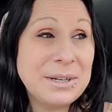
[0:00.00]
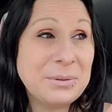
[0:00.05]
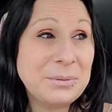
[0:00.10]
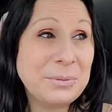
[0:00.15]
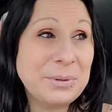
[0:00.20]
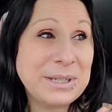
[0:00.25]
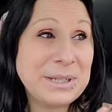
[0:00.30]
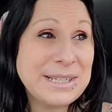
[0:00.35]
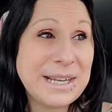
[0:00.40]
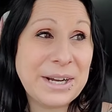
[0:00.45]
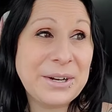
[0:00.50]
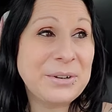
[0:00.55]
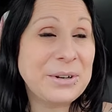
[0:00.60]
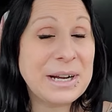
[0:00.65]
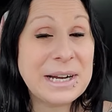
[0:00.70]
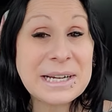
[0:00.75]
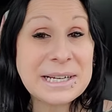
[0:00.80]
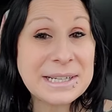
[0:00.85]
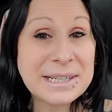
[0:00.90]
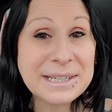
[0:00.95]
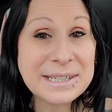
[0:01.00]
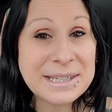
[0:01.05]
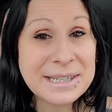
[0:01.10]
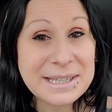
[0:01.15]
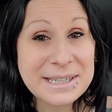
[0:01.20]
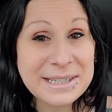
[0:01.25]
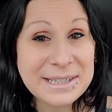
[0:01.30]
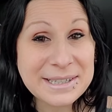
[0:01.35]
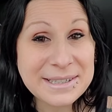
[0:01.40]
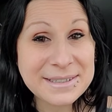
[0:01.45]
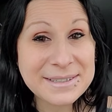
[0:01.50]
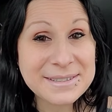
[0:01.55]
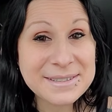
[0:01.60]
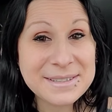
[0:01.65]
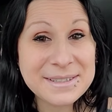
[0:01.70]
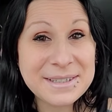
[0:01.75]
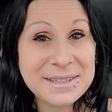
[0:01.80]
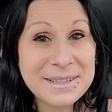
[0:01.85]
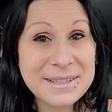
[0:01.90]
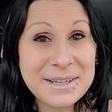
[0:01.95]
redecorated
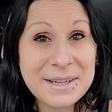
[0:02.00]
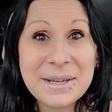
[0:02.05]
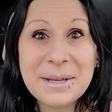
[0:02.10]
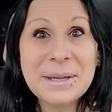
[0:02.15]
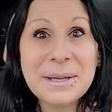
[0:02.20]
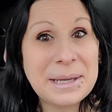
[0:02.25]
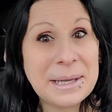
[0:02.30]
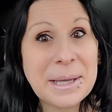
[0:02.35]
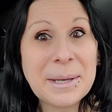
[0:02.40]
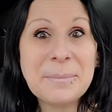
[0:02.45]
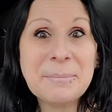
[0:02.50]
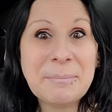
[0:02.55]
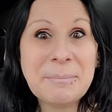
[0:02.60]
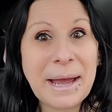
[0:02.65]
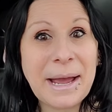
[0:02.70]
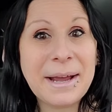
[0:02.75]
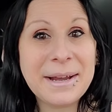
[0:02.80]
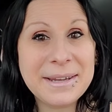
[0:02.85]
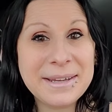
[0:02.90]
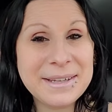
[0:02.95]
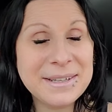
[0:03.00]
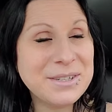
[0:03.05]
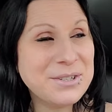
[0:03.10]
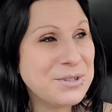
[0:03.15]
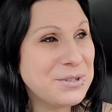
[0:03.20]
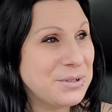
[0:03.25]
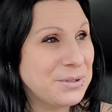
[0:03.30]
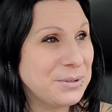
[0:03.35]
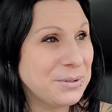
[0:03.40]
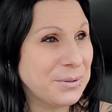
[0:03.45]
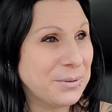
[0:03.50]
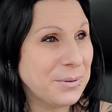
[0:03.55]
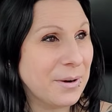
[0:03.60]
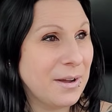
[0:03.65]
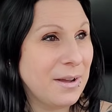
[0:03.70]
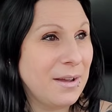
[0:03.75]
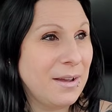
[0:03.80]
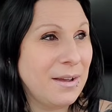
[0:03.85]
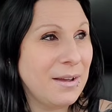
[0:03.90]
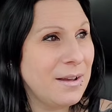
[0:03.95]
and get back into
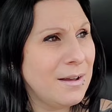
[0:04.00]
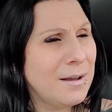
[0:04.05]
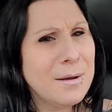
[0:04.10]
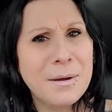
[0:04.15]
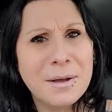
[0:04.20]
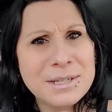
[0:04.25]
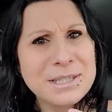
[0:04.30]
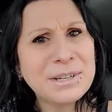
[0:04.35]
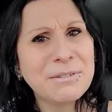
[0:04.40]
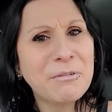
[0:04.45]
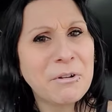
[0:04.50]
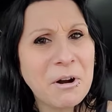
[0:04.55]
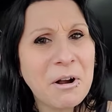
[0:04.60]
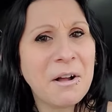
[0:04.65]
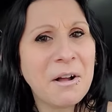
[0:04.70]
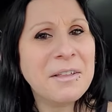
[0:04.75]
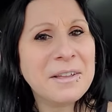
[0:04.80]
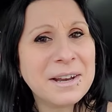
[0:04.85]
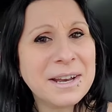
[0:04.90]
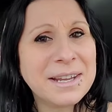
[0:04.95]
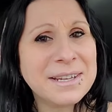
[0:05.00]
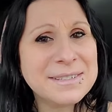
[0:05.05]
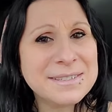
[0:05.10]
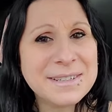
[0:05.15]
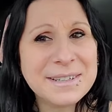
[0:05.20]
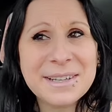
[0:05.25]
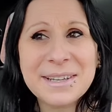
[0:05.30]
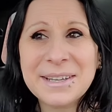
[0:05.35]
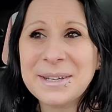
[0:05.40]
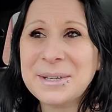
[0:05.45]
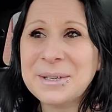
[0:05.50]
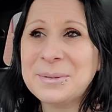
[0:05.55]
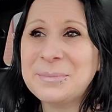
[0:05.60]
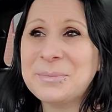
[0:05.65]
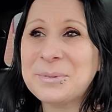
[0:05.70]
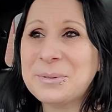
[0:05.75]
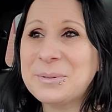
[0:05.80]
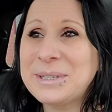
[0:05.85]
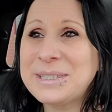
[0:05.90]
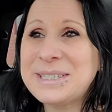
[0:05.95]
different holidays and get
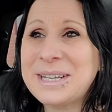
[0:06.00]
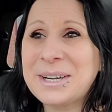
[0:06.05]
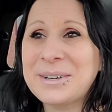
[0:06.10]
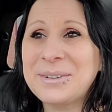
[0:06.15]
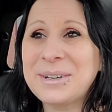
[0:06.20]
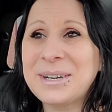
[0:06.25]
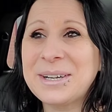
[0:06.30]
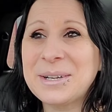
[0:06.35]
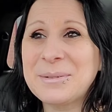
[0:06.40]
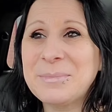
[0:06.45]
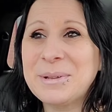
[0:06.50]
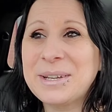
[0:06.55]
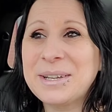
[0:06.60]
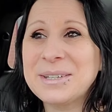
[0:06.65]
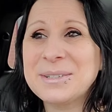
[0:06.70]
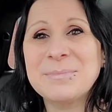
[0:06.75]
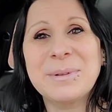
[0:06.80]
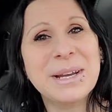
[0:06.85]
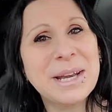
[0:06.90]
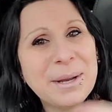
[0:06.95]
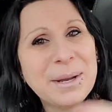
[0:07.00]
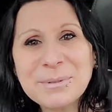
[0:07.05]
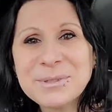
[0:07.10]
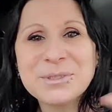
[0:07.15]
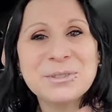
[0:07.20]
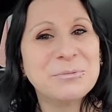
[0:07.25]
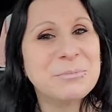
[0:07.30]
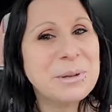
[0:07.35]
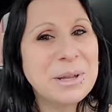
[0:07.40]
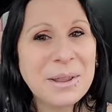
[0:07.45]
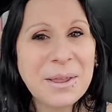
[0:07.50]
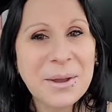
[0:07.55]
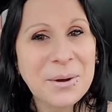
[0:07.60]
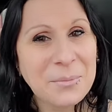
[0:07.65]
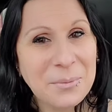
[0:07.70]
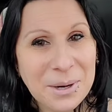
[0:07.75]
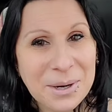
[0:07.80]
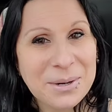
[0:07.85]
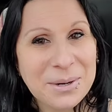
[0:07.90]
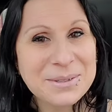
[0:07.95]
them redecorated because my neighbor's going to be
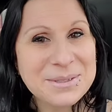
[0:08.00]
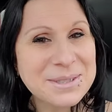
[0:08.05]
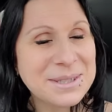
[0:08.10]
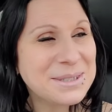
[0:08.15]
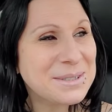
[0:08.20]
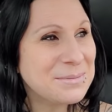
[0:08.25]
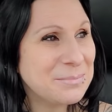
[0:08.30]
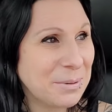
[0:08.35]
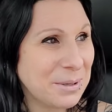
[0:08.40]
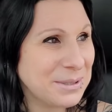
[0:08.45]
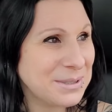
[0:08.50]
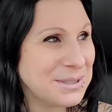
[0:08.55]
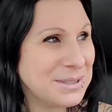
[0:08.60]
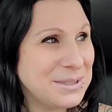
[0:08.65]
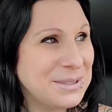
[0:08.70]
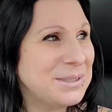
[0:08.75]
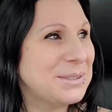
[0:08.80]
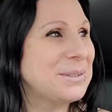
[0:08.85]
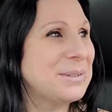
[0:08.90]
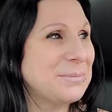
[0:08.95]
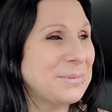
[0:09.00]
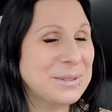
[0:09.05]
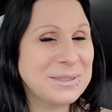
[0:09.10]
like, what is this person doing?